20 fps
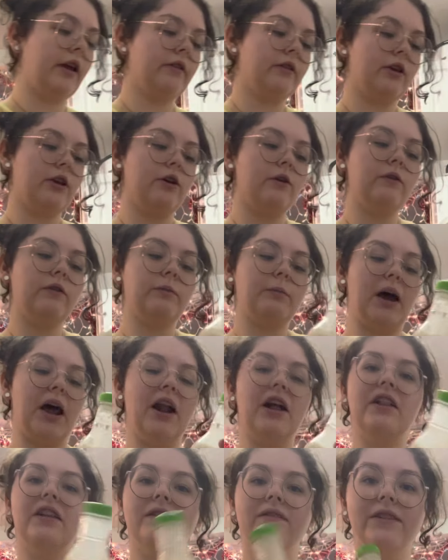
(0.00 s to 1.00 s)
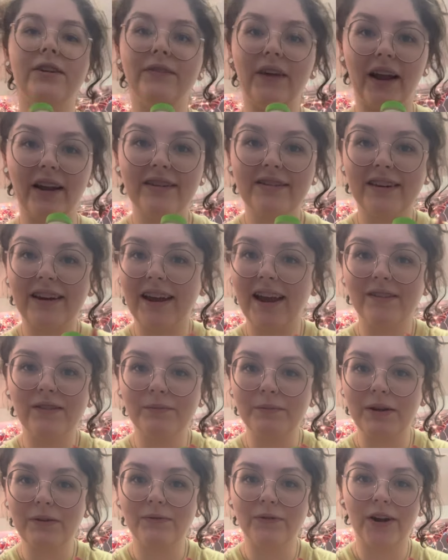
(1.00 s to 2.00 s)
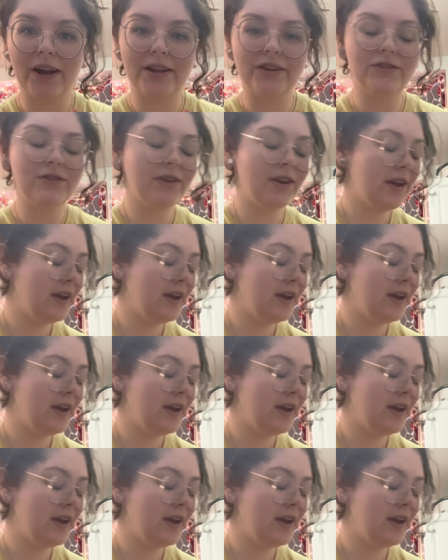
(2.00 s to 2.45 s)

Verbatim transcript: the used bottle of their ranch that I have in my fridge.